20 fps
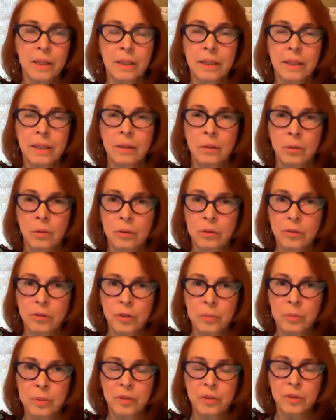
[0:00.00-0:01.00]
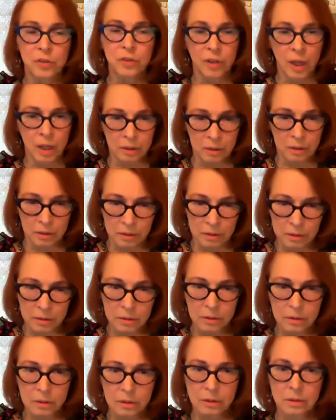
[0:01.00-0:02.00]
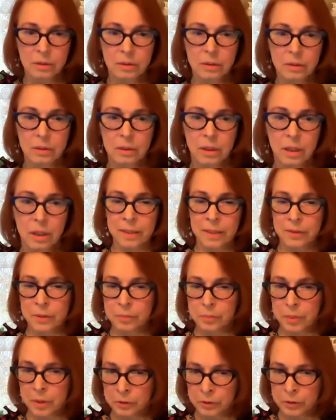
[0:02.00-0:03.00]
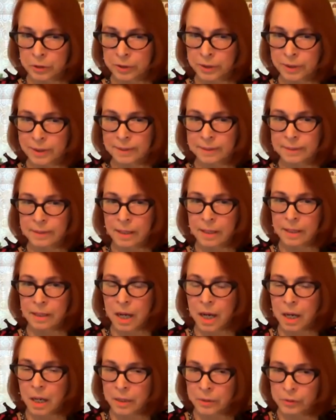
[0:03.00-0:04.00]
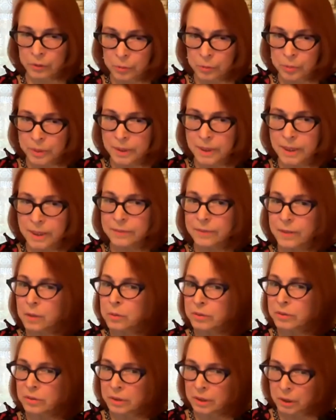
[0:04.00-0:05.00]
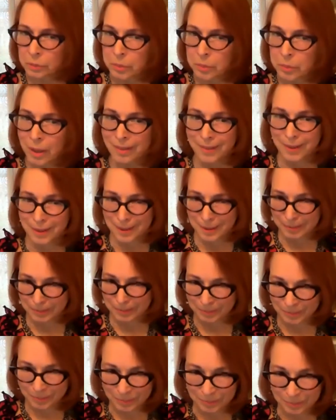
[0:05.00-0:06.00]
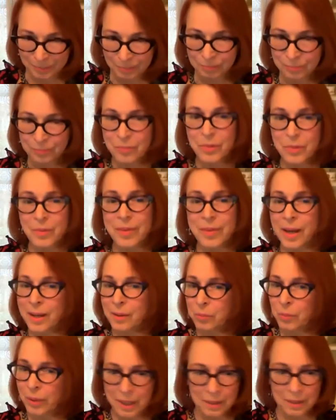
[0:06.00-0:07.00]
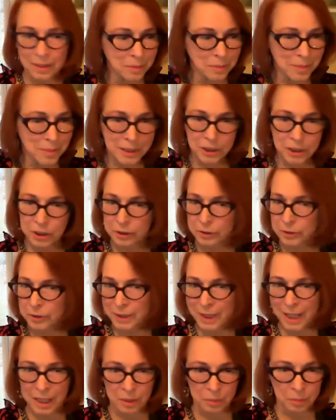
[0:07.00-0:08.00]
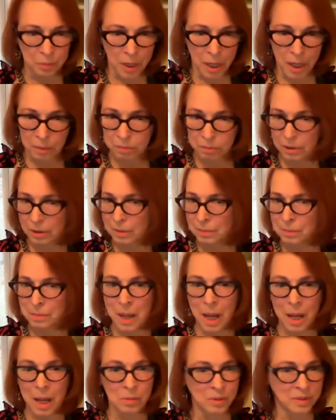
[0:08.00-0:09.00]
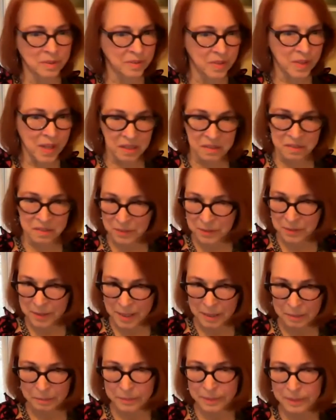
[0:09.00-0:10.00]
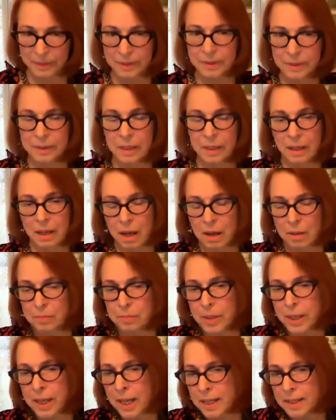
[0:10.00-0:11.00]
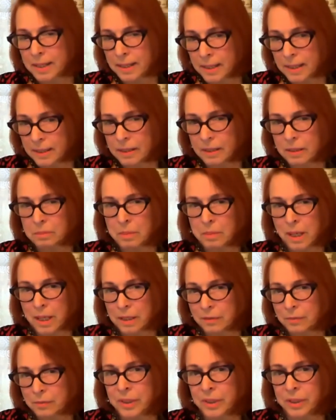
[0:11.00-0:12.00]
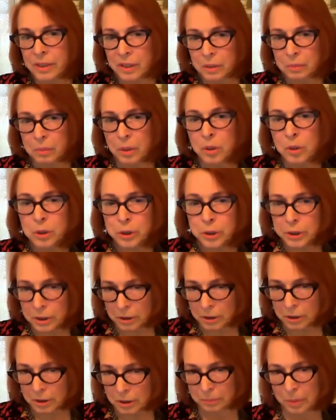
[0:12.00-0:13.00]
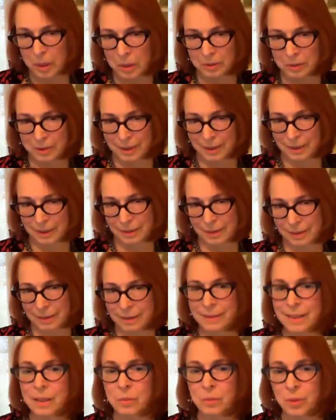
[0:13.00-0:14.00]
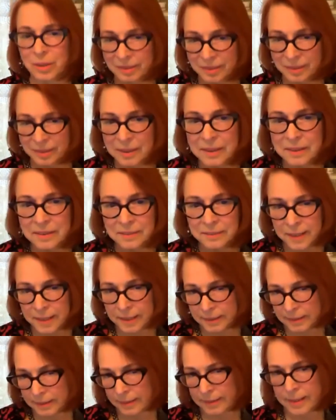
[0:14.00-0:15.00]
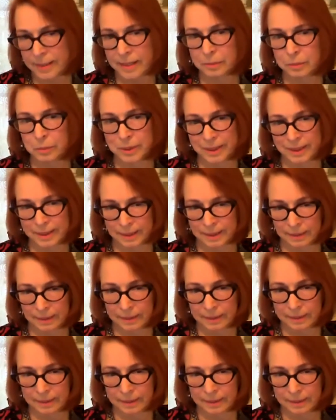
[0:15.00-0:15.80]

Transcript: can also be subtle and emotional. Like, I do believe I was a good mother, that whenever my children had a problem, I was there for them. But I think there might have been an emotional component that wasn't conveyed to them with it.